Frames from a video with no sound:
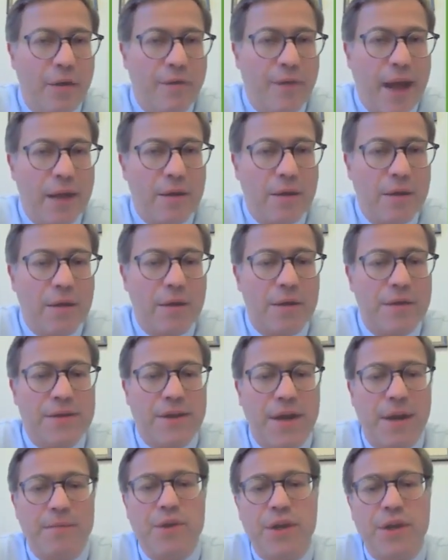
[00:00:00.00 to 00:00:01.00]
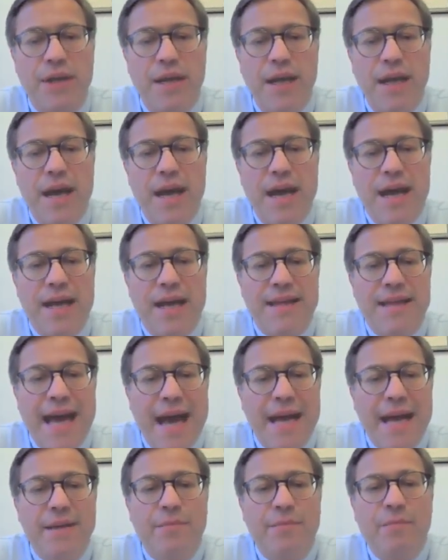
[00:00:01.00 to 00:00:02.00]
of alcohol consumption,
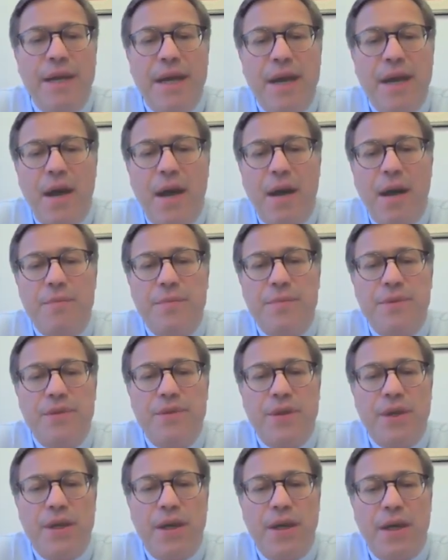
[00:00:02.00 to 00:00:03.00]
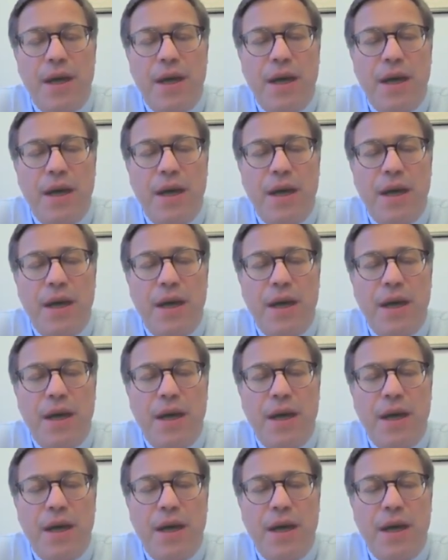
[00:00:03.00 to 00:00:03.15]
that becomes